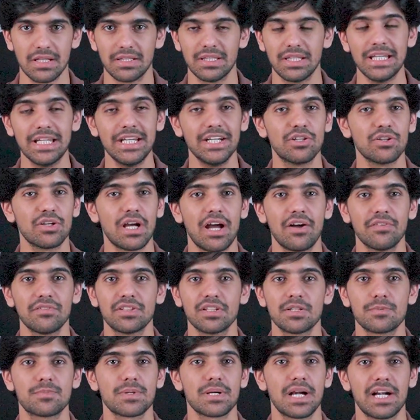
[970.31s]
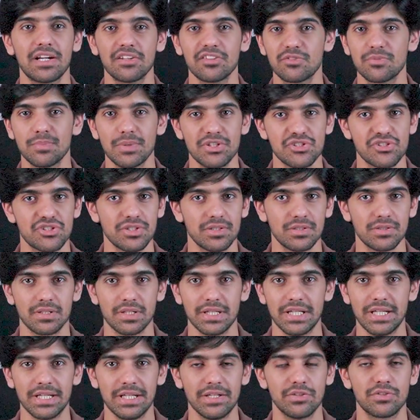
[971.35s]
They need to have their brands mentioned
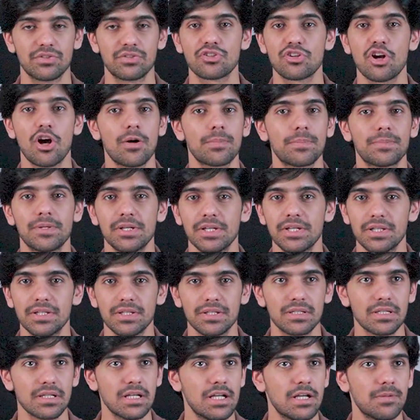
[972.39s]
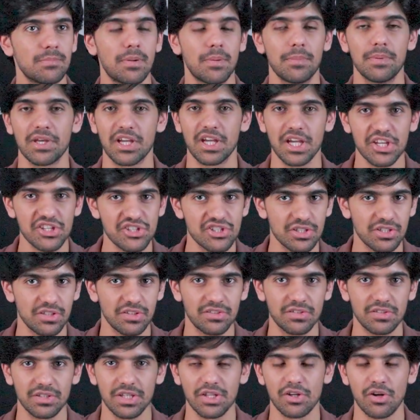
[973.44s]
in top tier
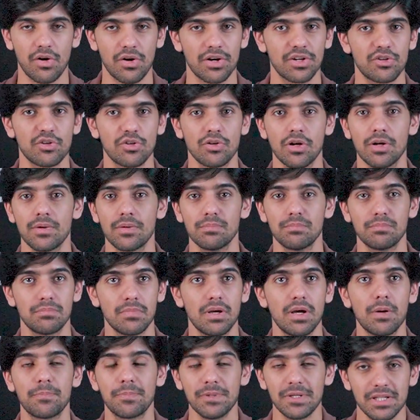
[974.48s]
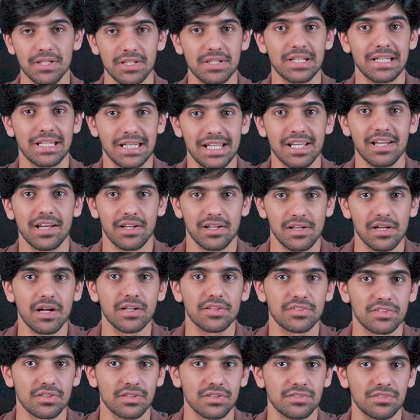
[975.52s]
publications in order to appear in AI
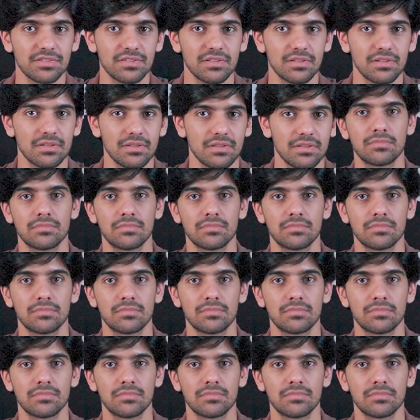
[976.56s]
answers.